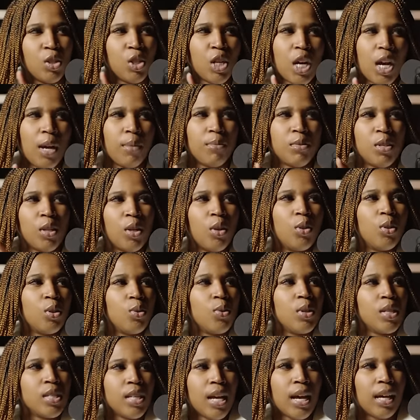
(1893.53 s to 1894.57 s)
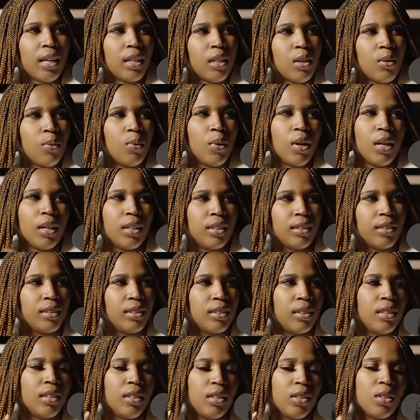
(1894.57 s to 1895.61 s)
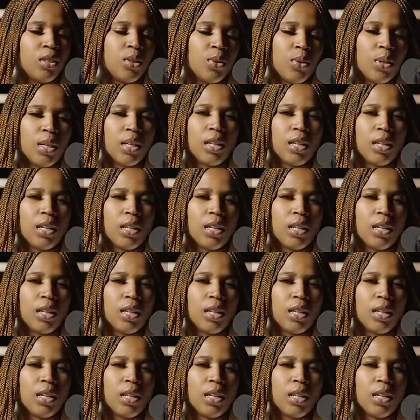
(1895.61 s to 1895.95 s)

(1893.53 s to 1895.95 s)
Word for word: job to go do exactly what you're doing